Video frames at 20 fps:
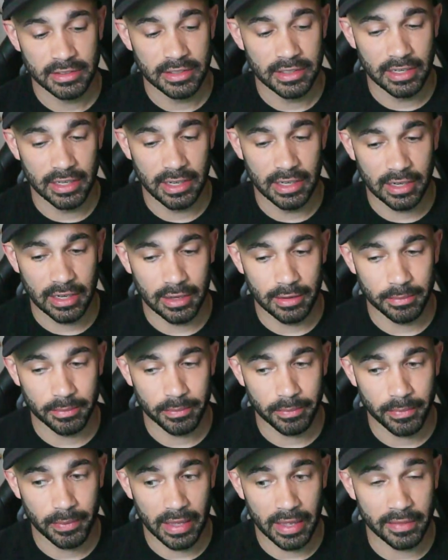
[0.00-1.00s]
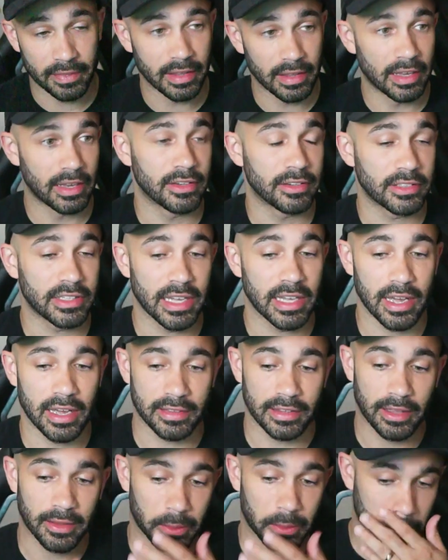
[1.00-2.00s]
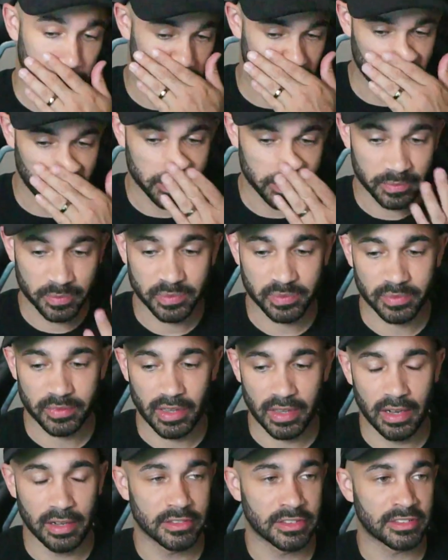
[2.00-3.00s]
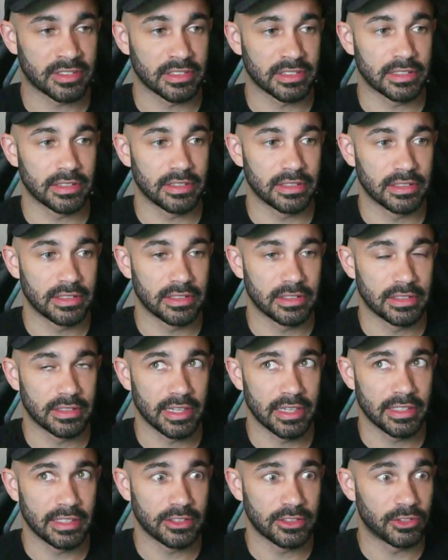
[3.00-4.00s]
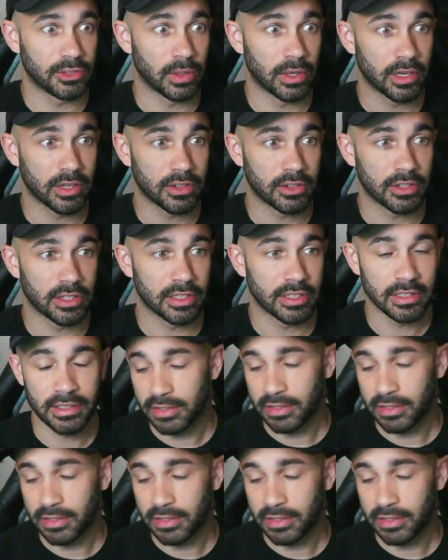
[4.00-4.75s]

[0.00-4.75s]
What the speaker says: And then, the other one, obviously the 8200